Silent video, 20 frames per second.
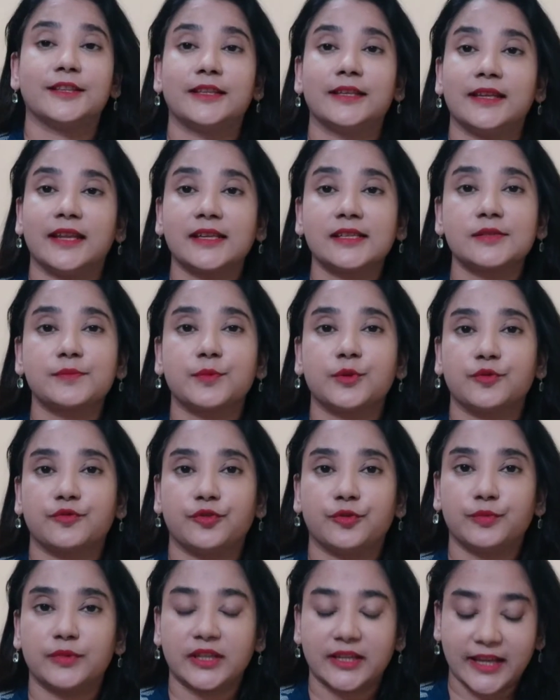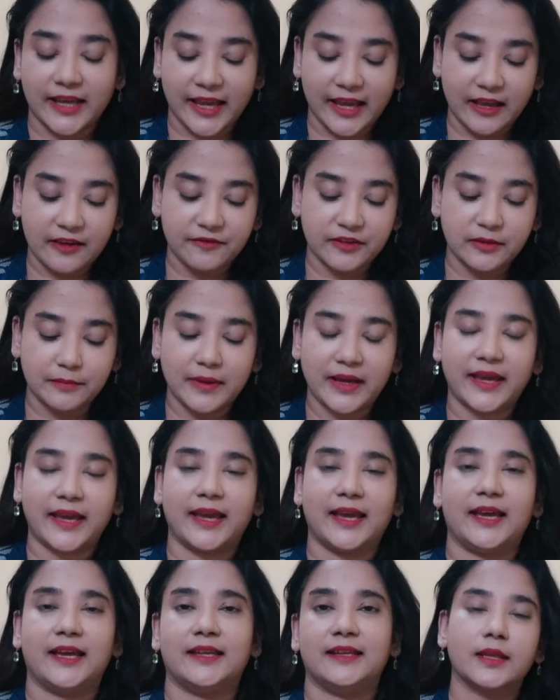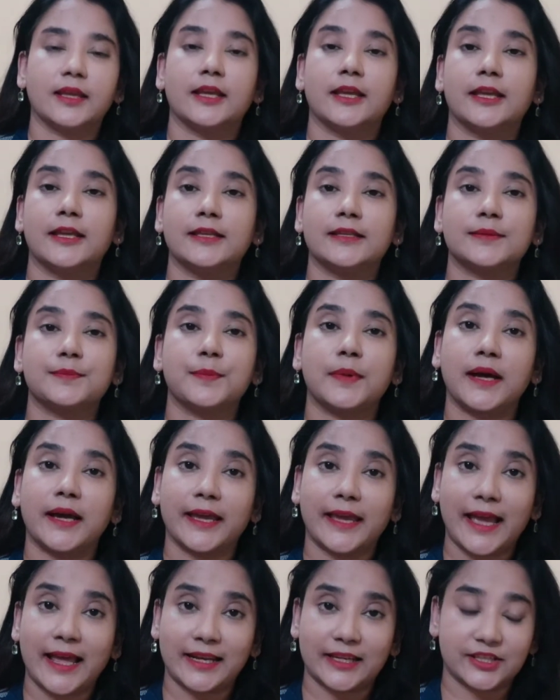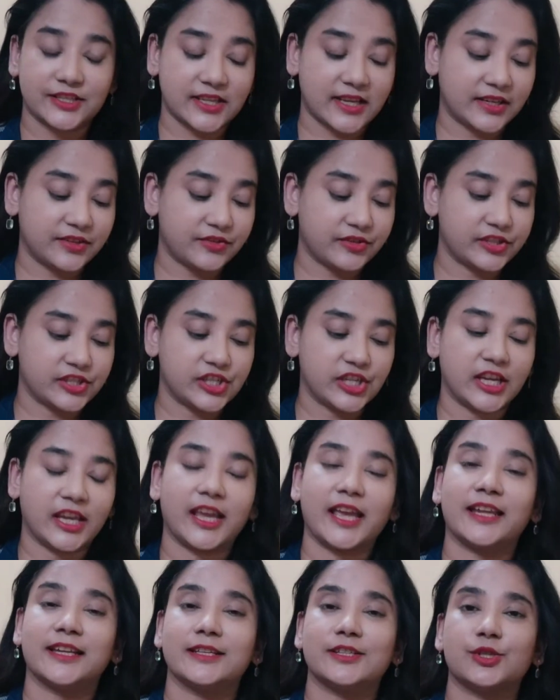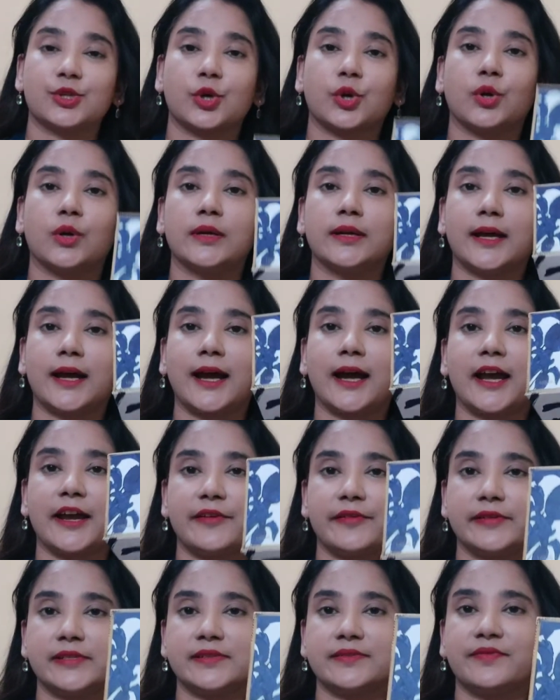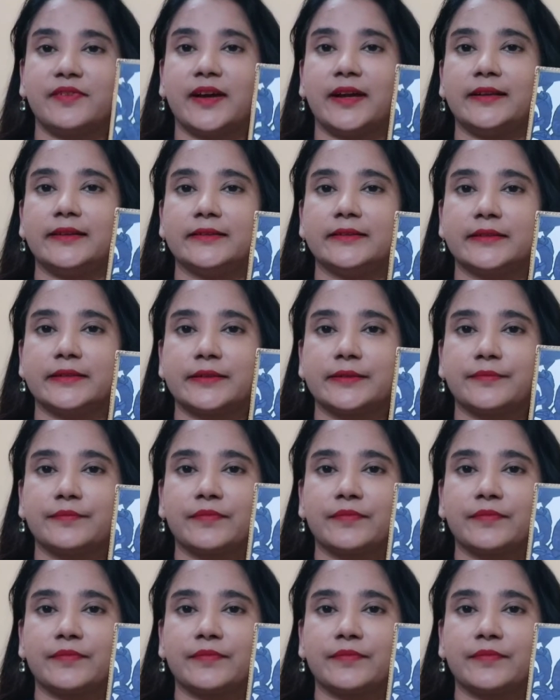The next perfume that I have in my hand is by Alexandra J, and it's called Iris Violet.